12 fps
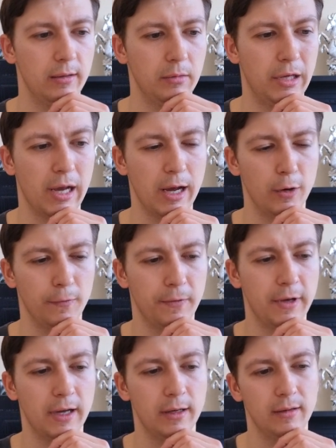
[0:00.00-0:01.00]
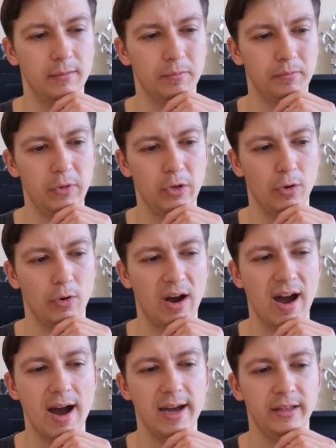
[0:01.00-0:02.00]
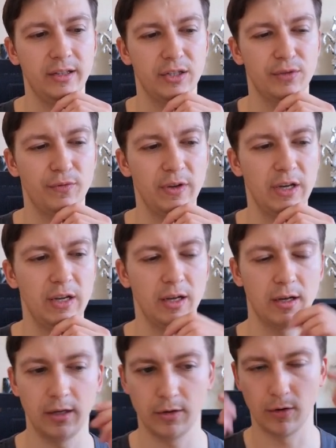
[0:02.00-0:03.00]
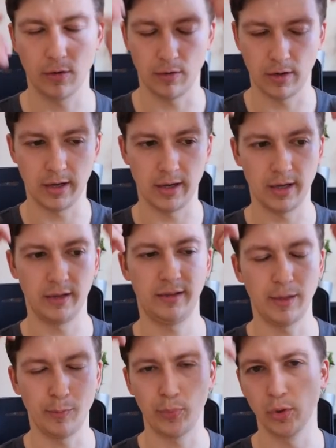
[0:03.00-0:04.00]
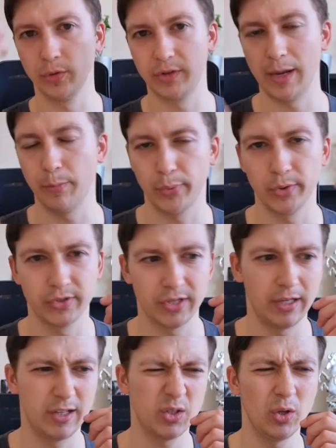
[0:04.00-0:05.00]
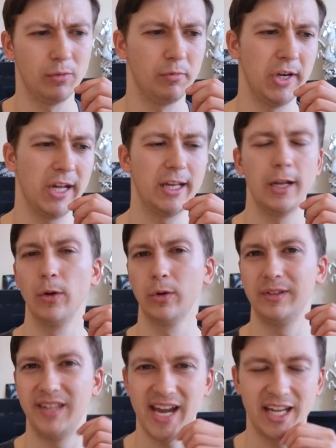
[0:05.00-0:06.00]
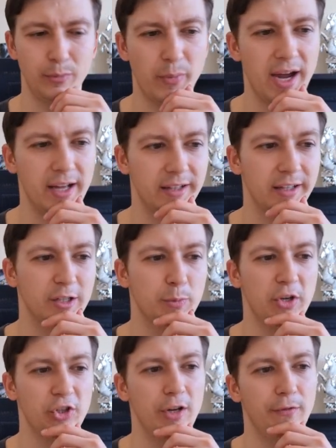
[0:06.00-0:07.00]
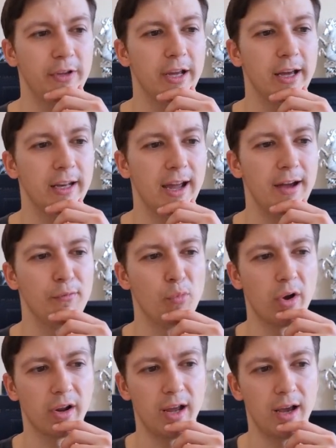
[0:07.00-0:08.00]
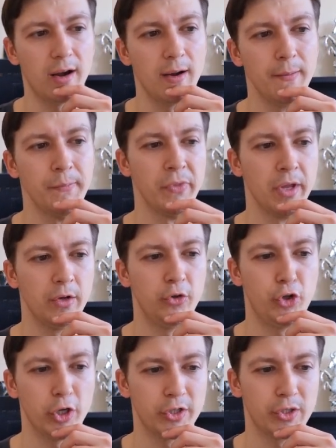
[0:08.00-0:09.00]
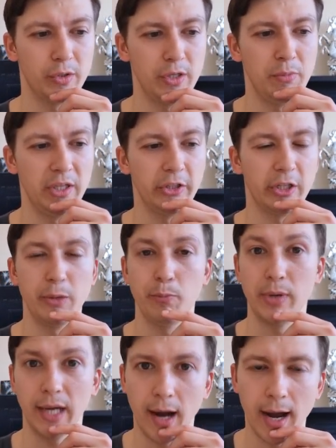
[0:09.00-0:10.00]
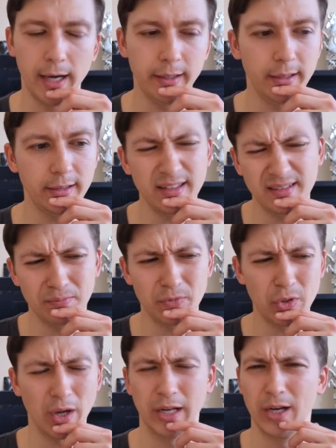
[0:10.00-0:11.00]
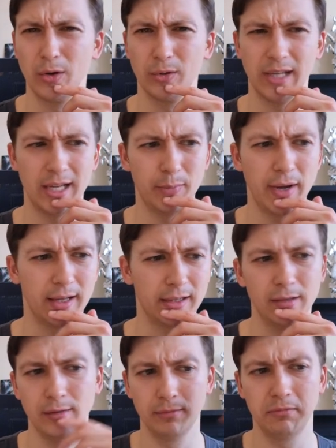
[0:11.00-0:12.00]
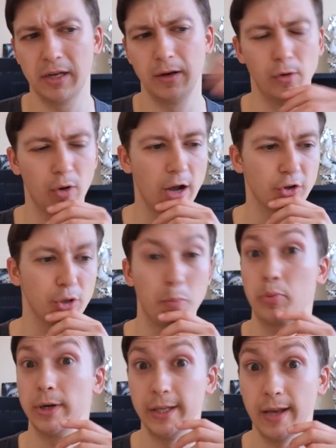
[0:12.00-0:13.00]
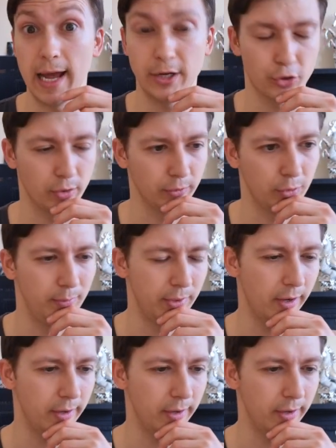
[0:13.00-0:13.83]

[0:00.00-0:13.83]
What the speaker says: he can you know, hide this thinning, you know, temples, and it's not really gonna look that bad. And especially if he gonna have more hair just immediately behind it, it's not gonna look that bad. It's gonna look actually pretty natural, to be